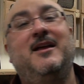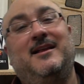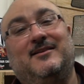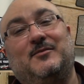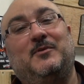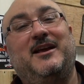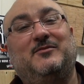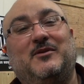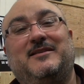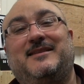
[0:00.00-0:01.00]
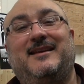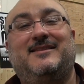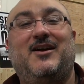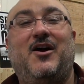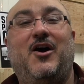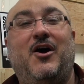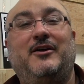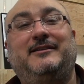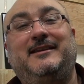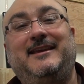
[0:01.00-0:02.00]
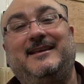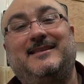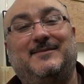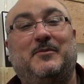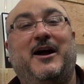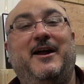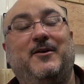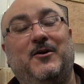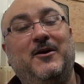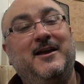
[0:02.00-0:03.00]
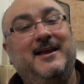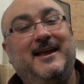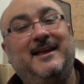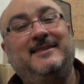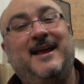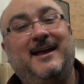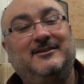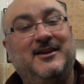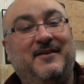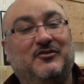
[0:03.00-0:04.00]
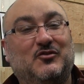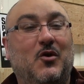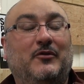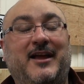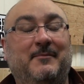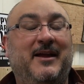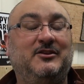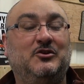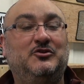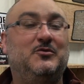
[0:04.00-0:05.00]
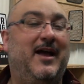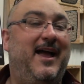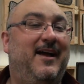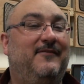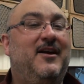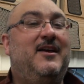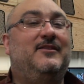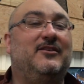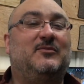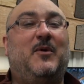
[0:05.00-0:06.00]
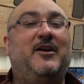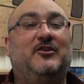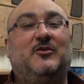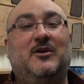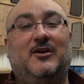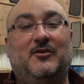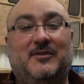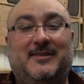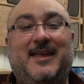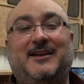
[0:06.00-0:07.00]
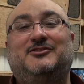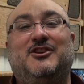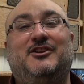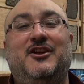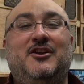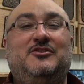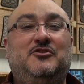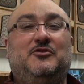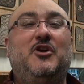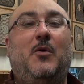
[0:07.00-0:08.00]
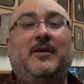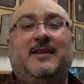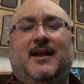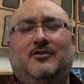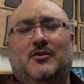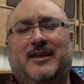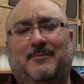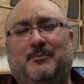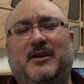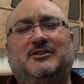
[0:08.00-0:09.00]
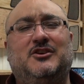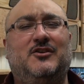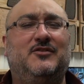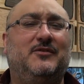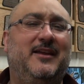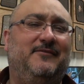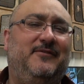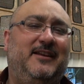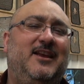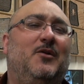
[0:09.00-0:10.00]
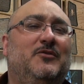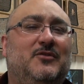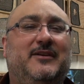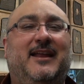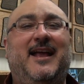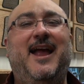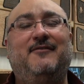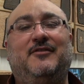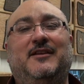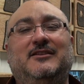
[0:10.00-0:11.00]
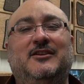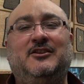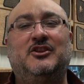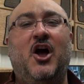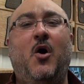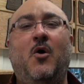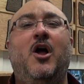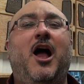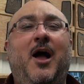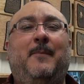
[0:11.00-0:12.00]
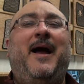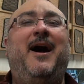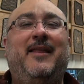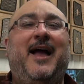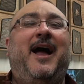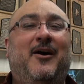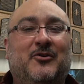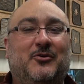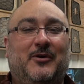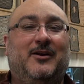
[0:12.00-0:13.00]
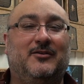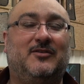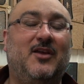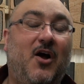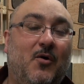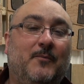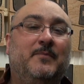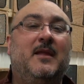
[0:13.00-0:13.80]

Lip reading: there's a place where it says RT Spyder. In that, you have a scroll down menu, you have the Spyder Grills section. You go in there, you'll get pictures, you'll get videos, you'll get everything you need to know about our grills. So,